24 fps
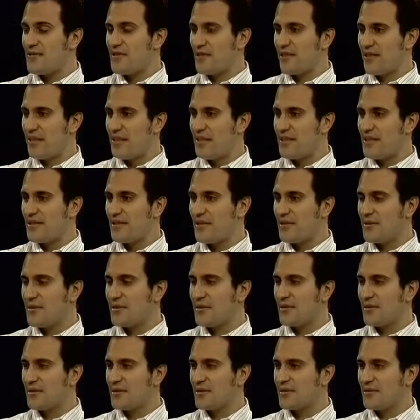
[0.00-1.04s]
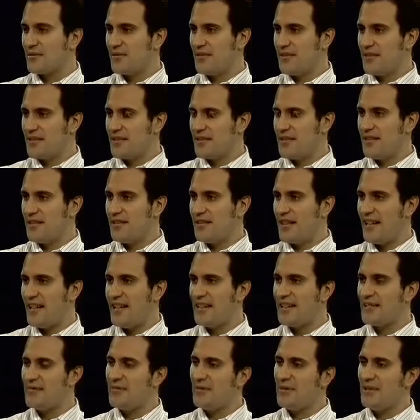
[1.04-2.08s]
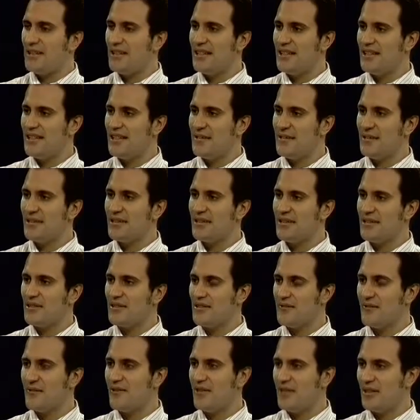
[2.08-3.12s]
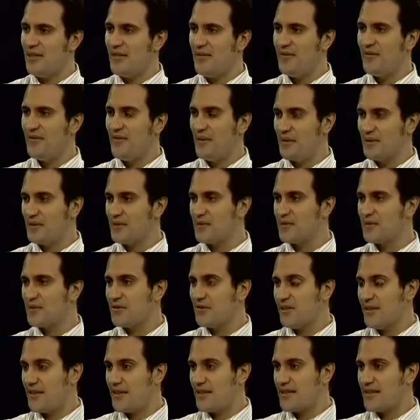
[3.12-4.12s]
Salinas from the political risks he's taken. But it seems like there are some very vocal